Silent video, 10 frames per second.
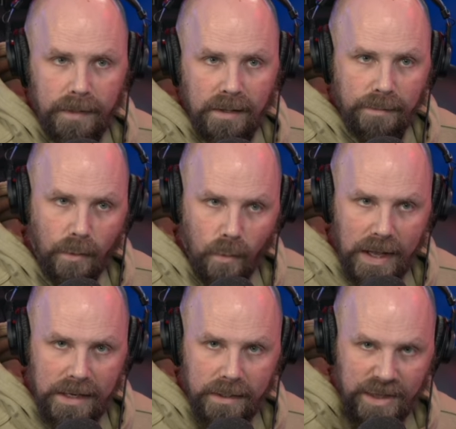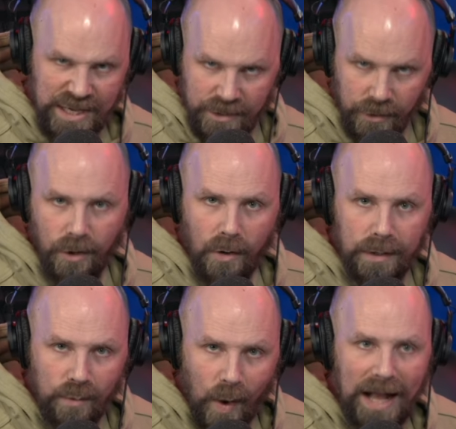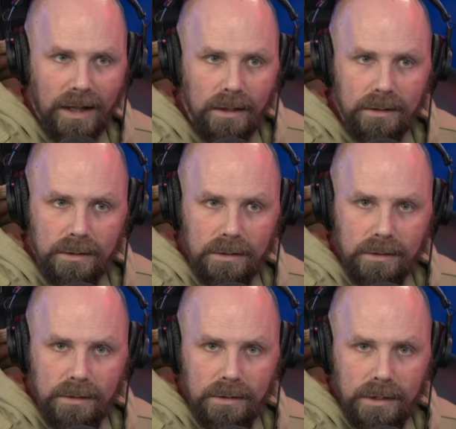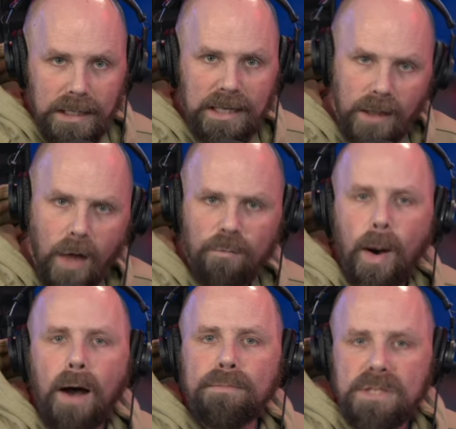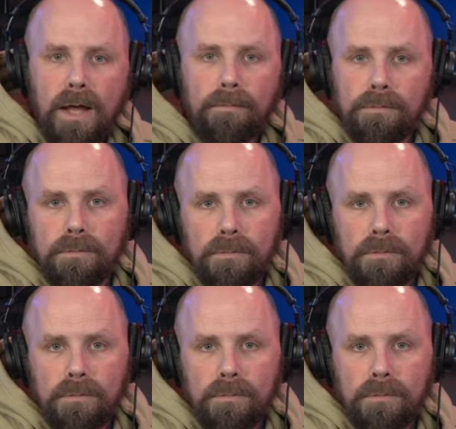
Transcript: But when things are going well, he love bombs them.